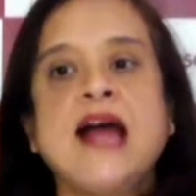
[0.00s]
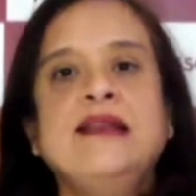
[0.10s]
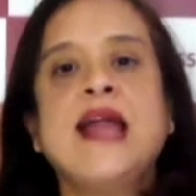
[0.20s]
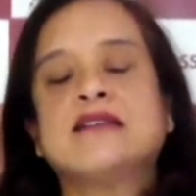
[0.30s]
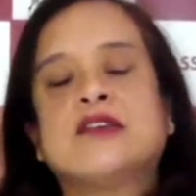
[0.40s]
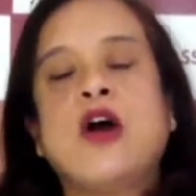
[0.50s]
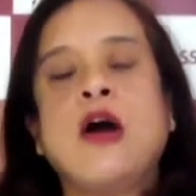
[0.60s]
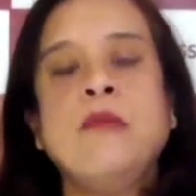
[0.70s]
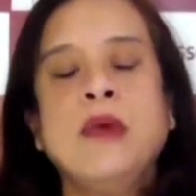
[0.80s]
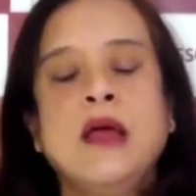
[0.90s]
At
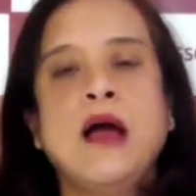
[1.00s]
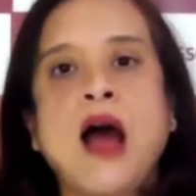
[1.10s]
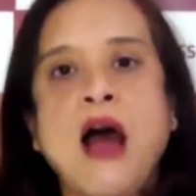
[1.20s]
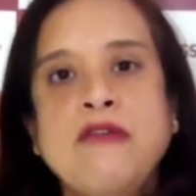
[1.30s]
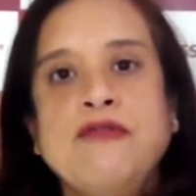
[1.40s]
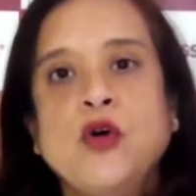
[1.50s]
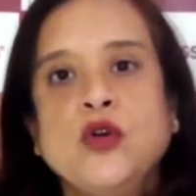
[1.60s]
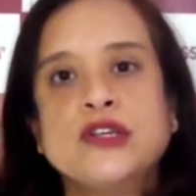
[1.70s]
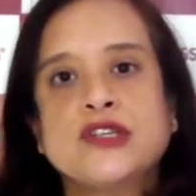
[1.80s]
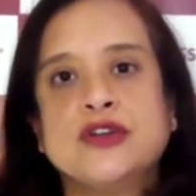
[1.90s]
NASSCOM, our
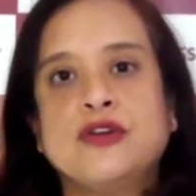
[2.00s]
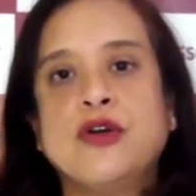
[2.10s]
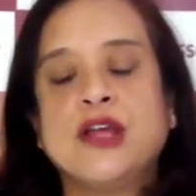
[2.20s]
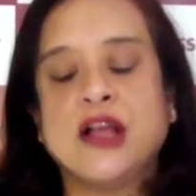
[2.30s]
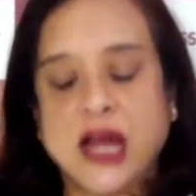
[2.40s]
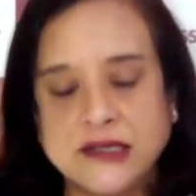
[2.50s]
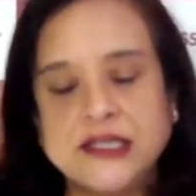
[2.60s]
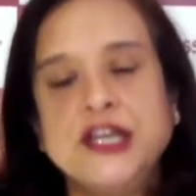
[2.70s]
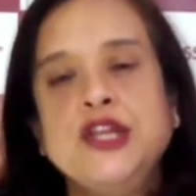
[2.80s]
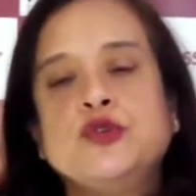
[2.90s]
focus
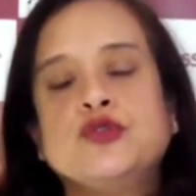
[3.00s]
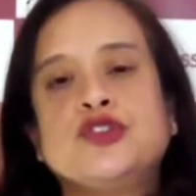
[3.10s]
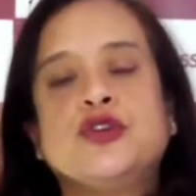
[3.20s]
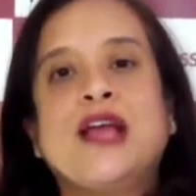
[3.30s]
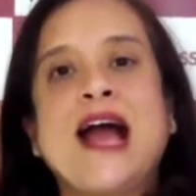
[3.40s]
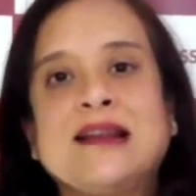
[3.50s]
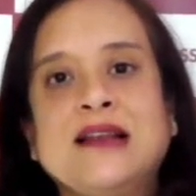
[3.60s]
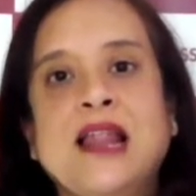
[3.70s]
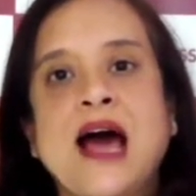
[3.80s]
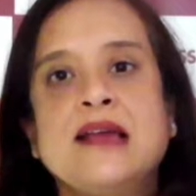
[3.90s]
continues to
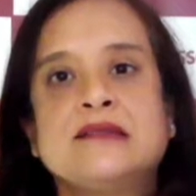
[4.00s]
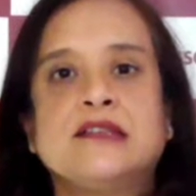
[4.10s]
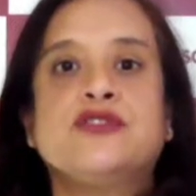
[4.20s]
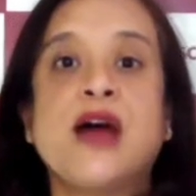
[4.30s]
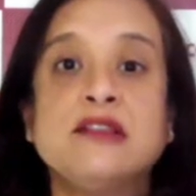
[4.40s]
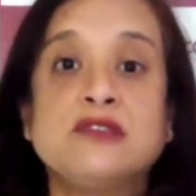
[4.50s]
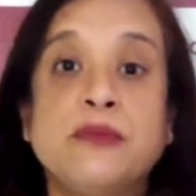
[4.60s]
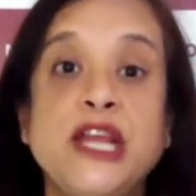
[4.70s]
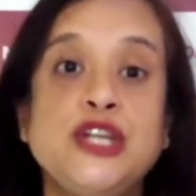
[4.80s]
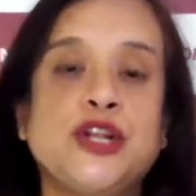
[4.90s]
catalyze the
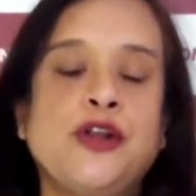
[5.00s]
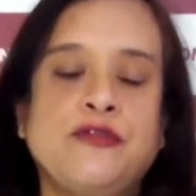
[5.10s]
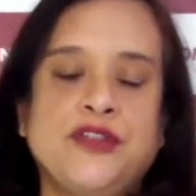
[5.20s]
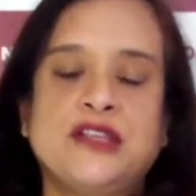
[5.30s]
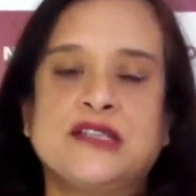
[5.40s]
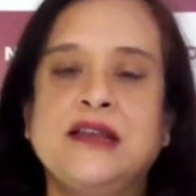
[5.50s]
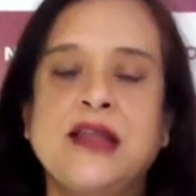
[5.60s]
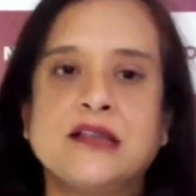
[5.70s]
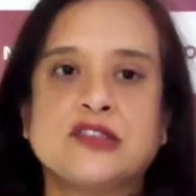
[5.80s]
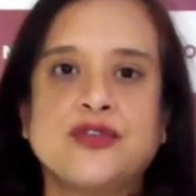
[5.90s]
transformation of this
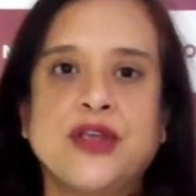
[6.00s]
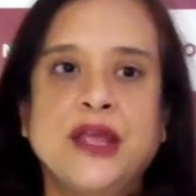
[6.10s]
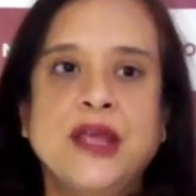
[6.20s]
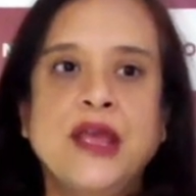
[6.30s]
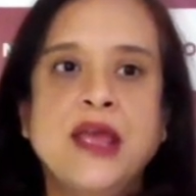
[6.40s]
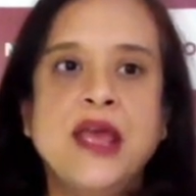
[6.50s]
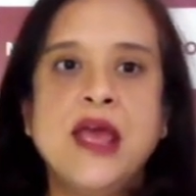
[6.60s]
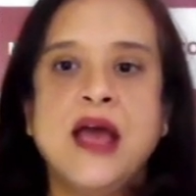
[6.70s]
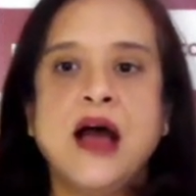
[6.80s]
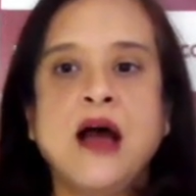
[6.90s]
industry.
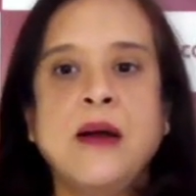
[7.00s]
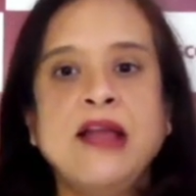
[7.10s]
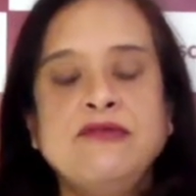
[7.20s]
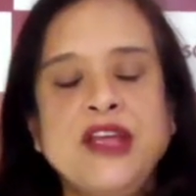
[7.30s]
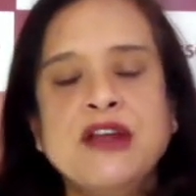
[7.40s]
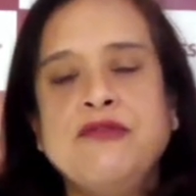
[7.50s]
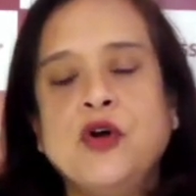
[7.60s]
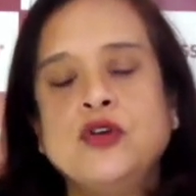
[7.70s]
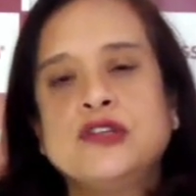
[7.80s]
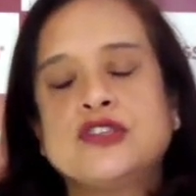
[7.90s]
And we are
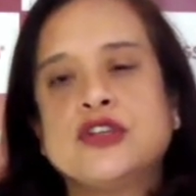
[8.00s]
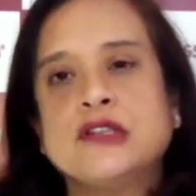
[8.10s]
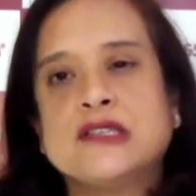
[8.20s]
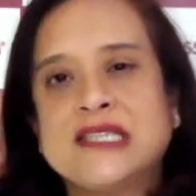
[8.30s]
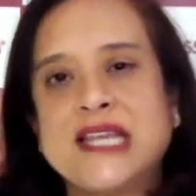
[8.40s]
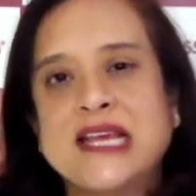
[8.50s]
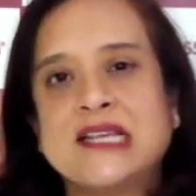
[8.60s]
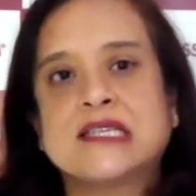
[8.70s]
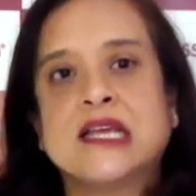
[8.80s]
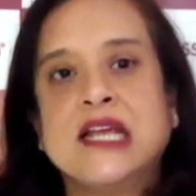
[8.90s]
focused on
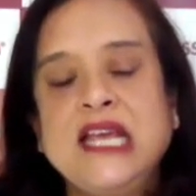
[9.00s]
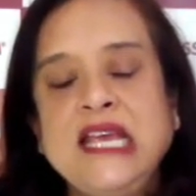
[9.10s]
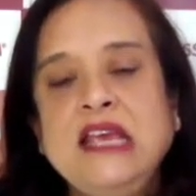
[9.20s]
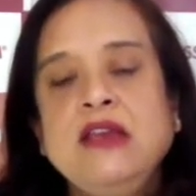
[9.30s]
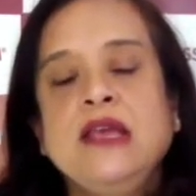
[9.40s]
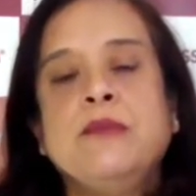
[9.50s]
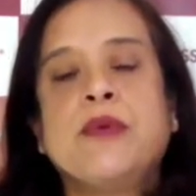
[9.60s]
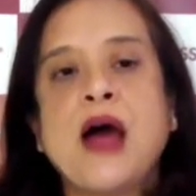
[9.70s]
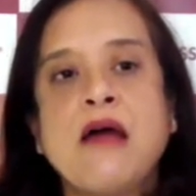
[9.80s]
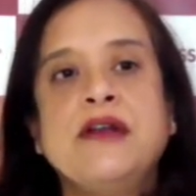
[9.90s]
six key
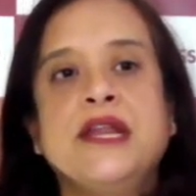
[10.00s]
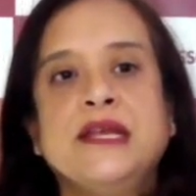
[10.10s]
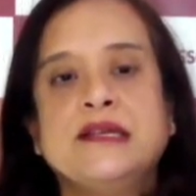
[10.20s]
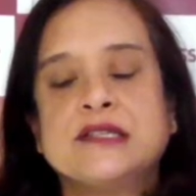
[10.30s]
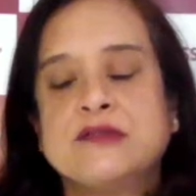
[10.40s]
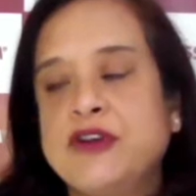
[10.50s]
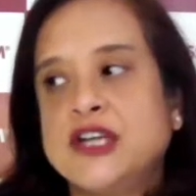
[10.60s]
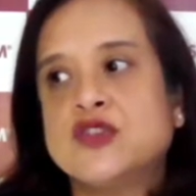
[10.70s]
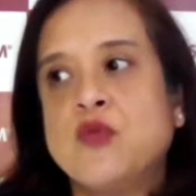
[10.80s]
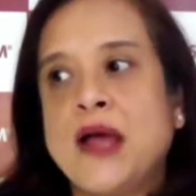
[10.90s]
priorities.
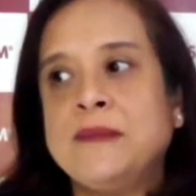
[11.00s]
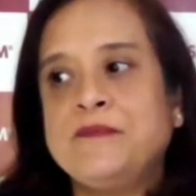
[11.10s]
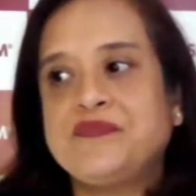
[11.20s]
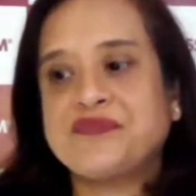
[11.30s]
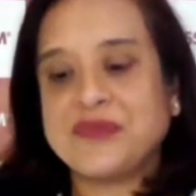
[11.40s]
First one,